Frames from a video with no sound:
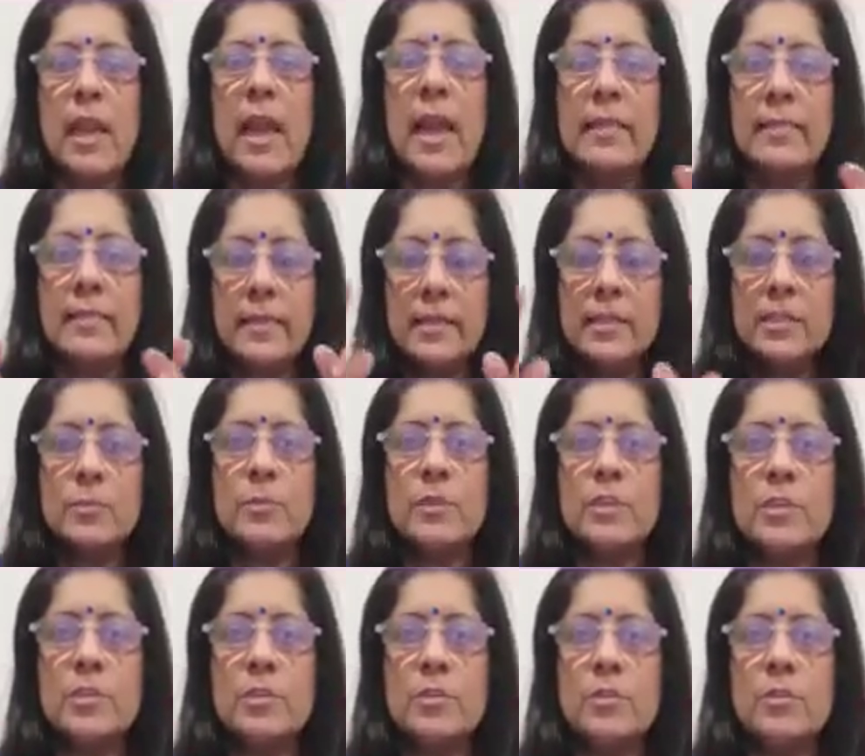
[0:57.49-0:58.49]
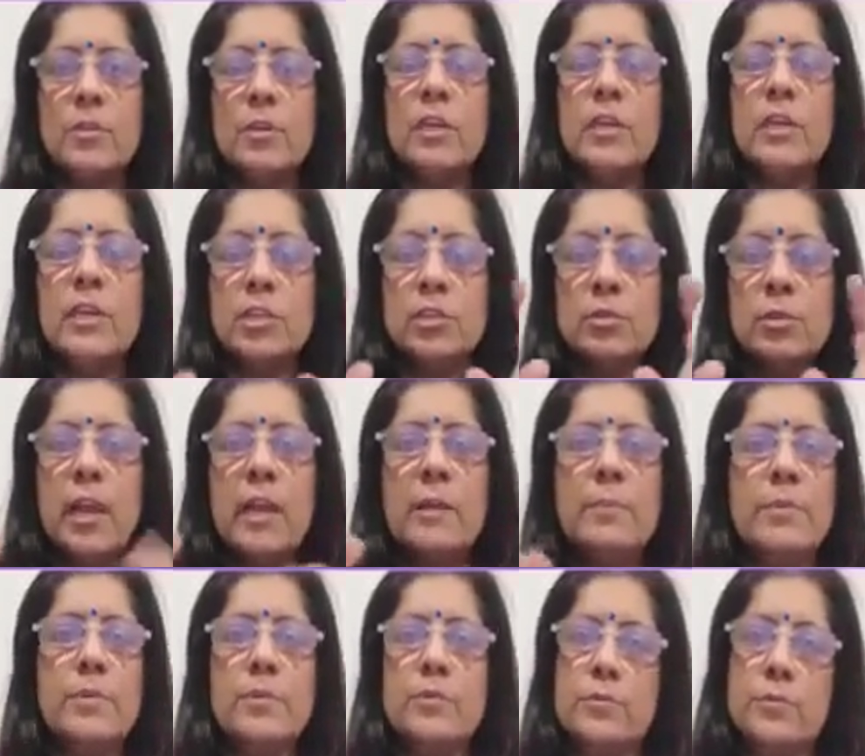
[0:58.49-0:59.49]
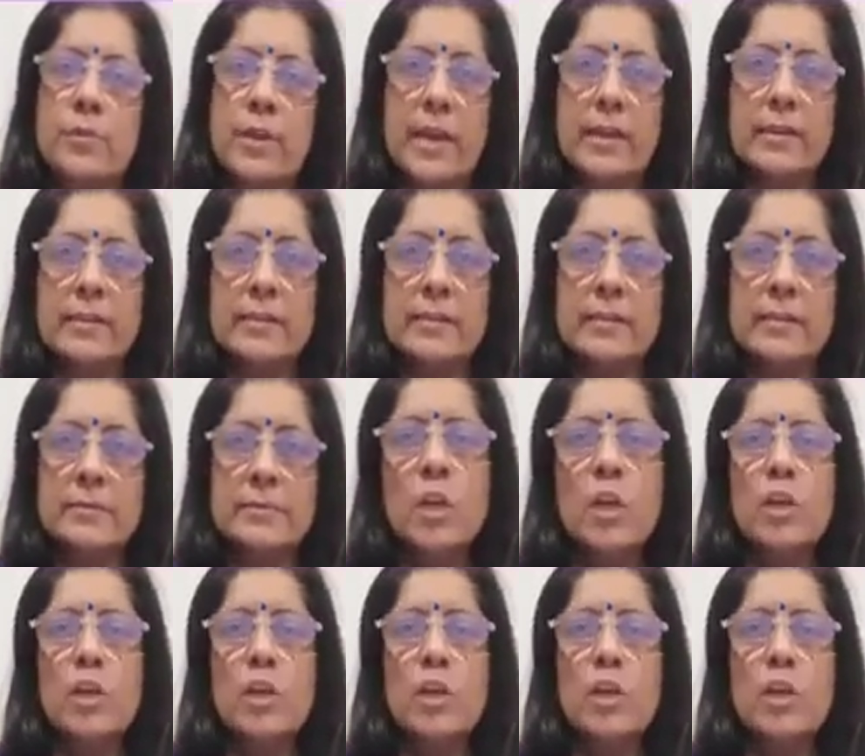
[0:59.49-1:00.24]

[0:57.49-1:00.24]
And this video is to help you do that.